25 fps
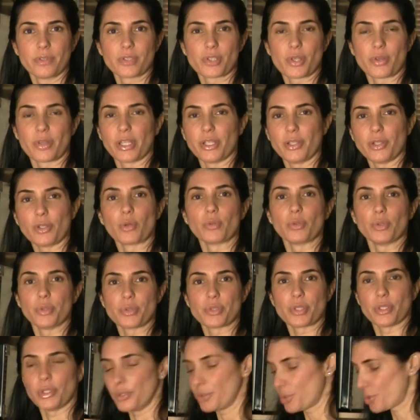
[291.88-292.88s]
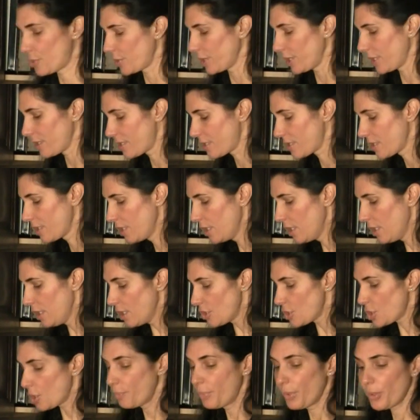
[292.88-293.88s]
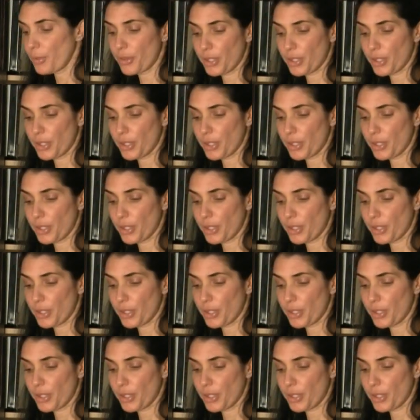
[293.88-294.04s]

so that you don't lose the nutrients. So both